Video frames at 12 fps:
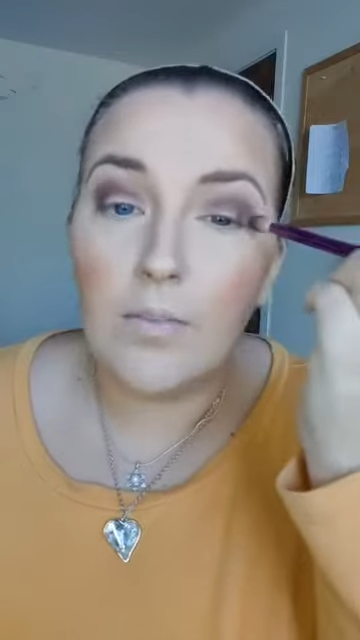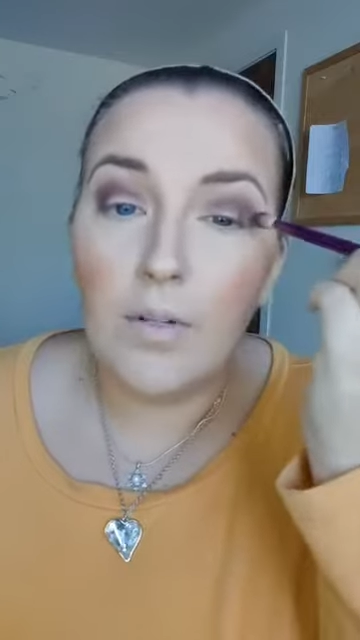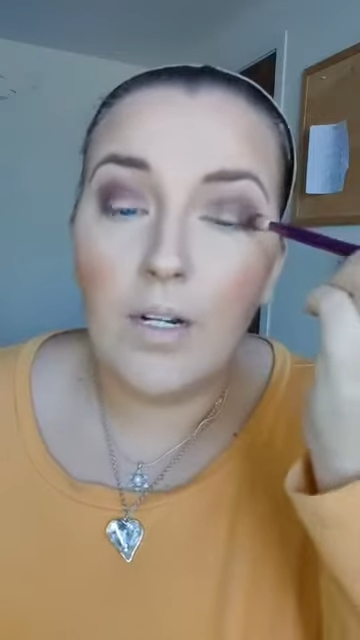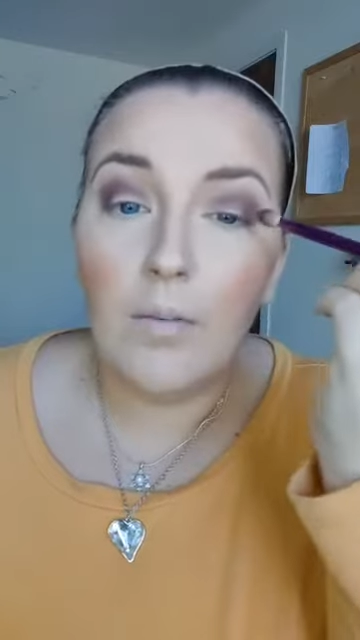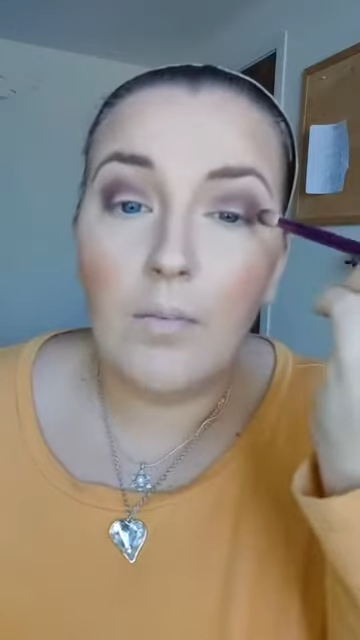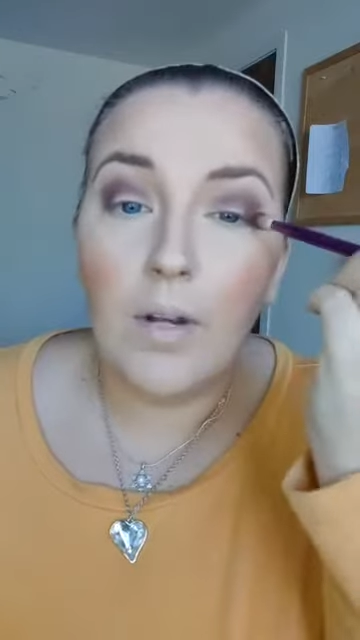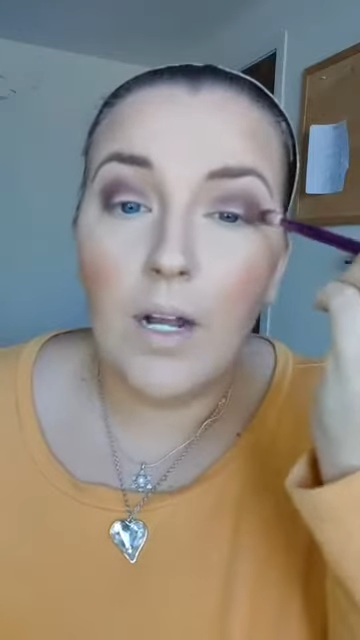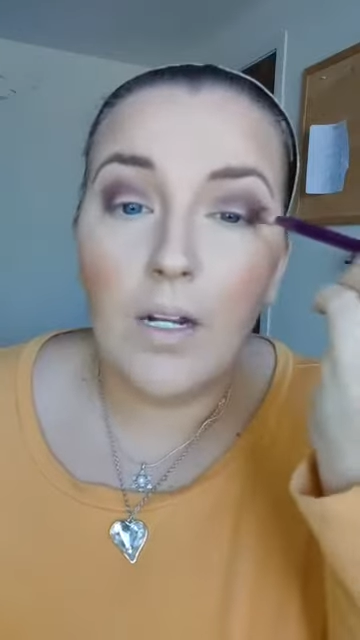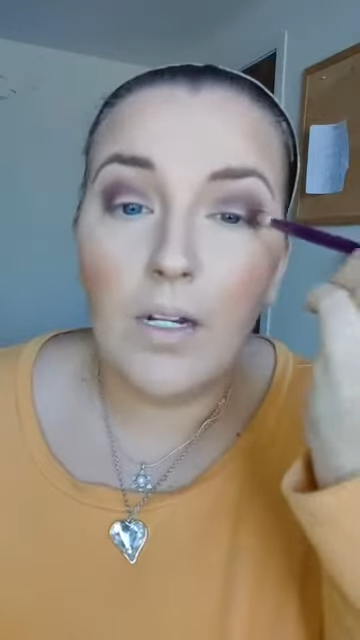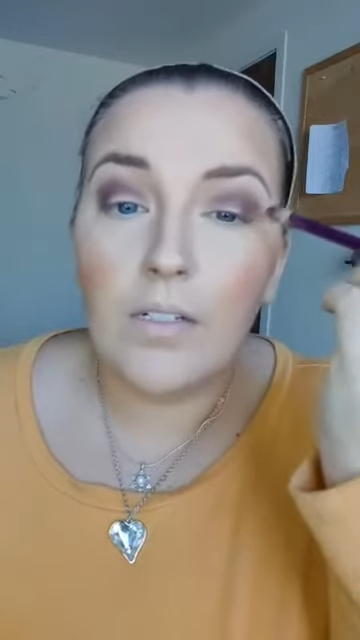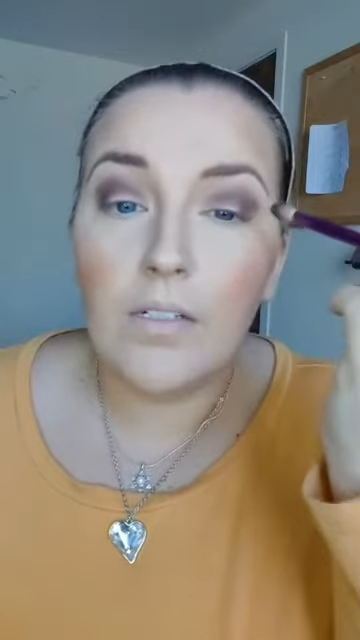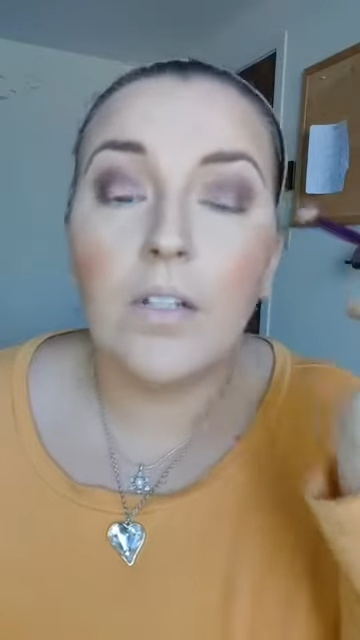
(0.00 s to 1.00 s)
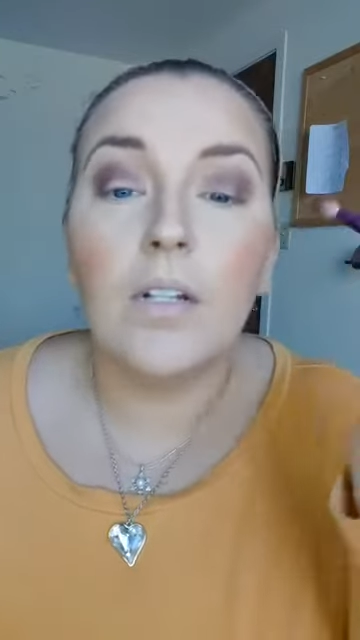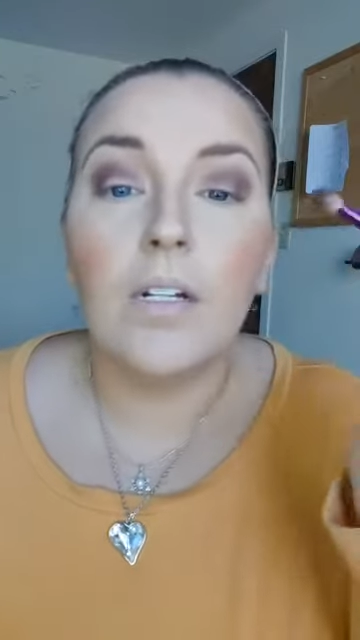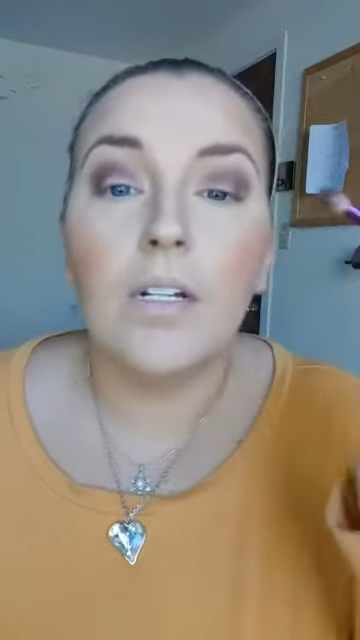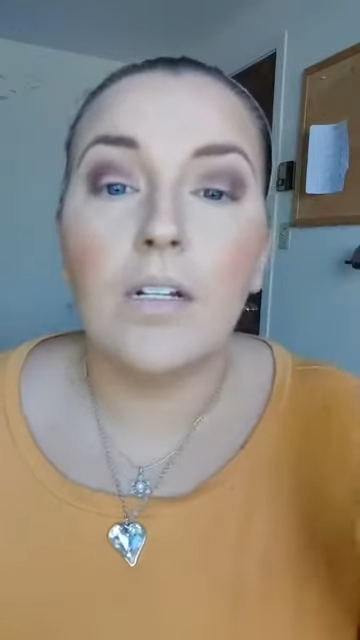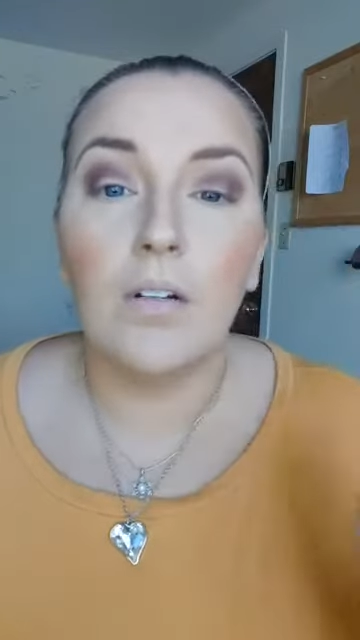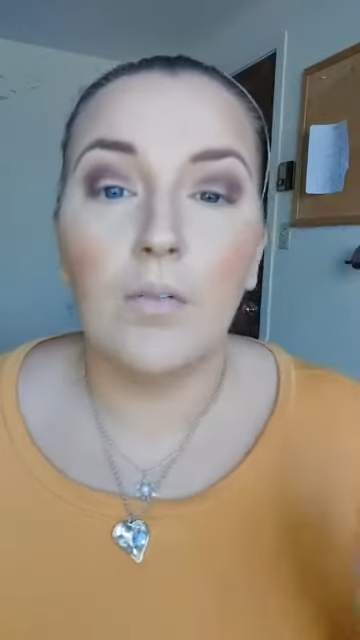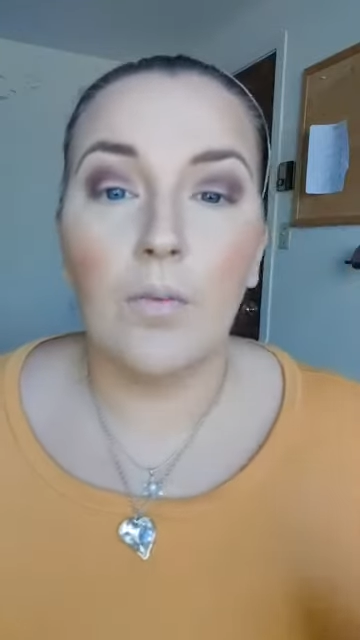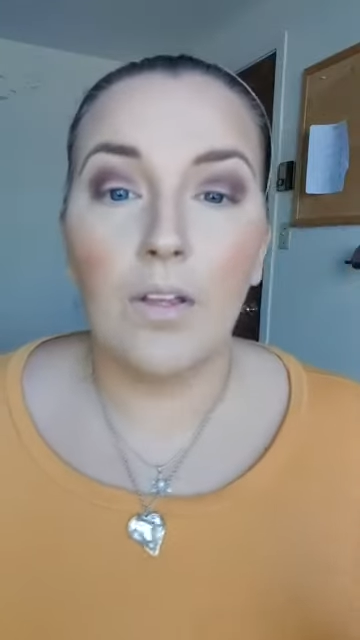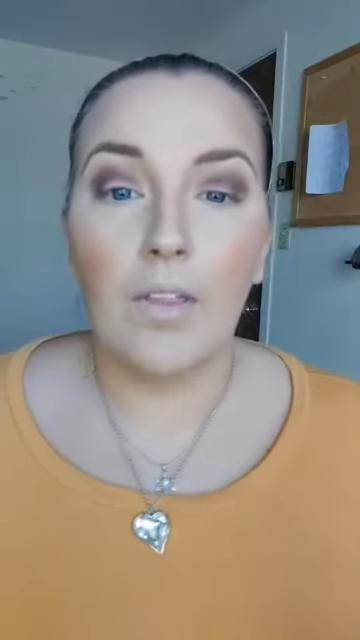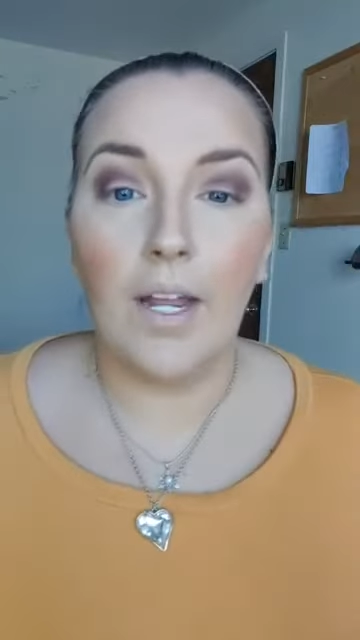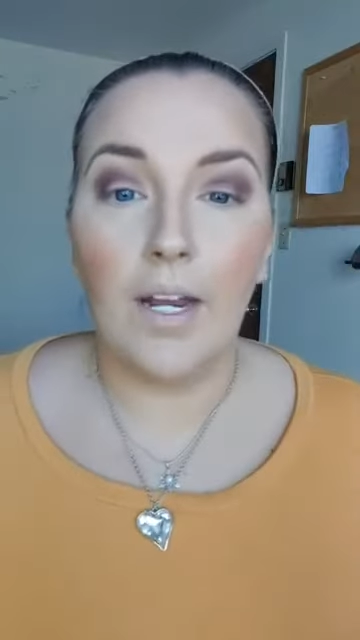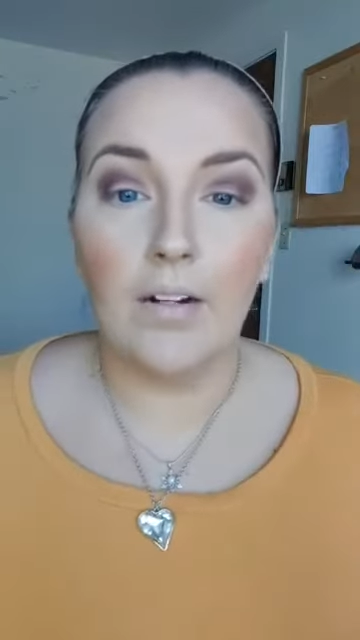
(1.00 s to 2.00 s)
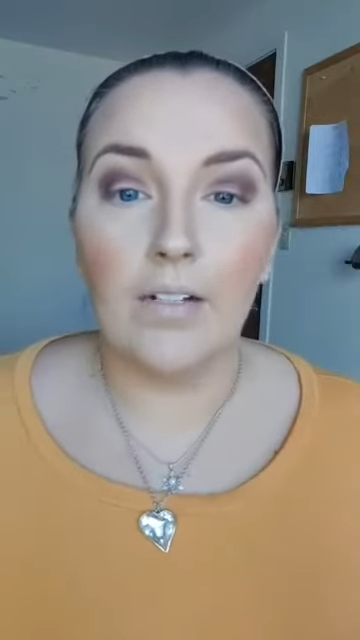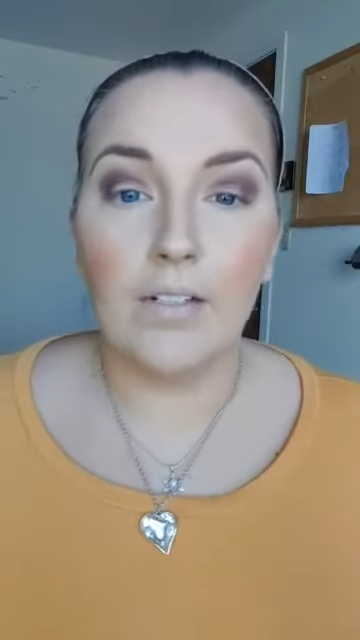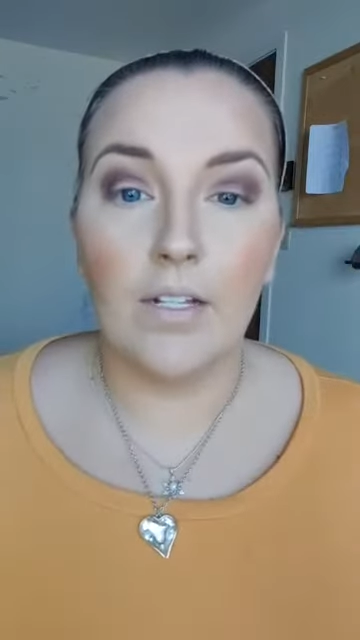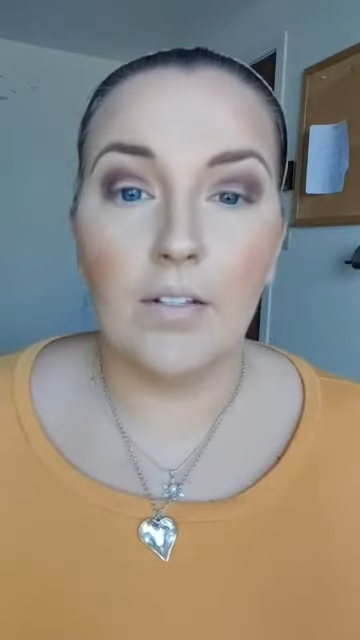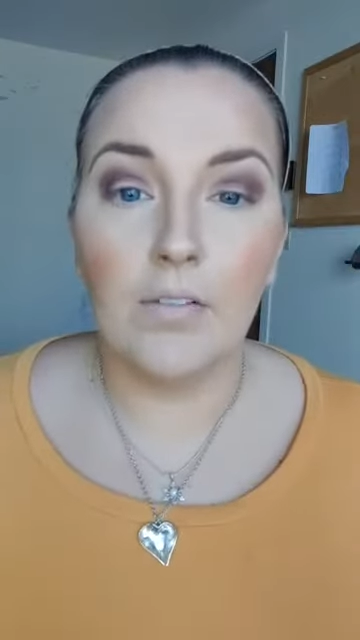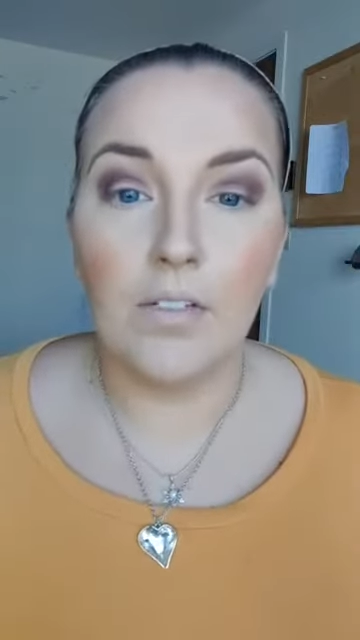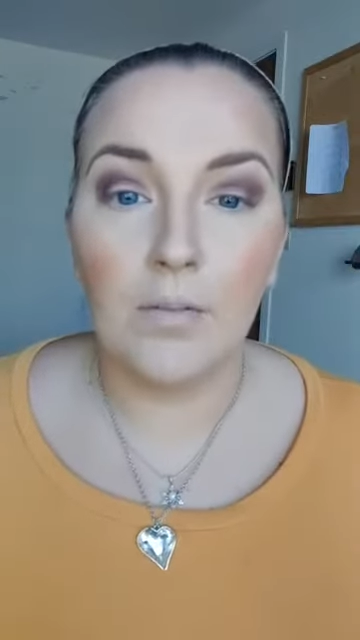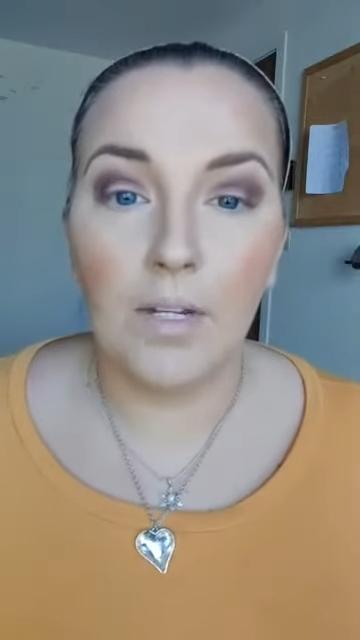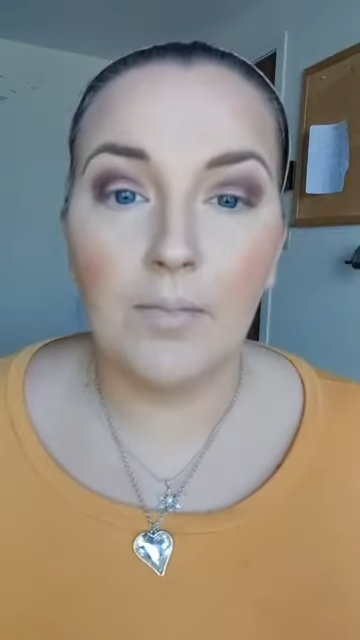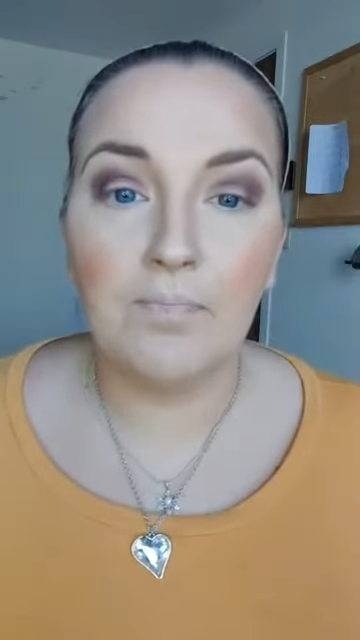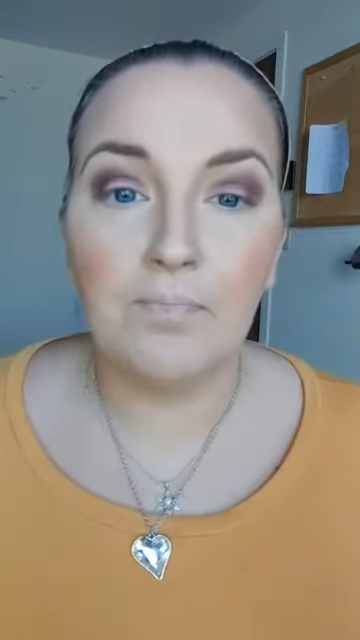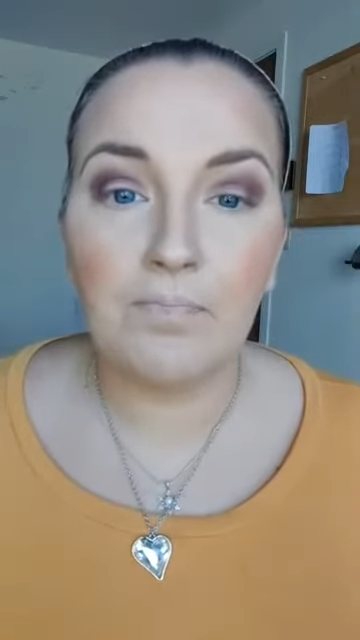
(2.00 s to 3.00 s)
but I'm not as good with hair as I used to be.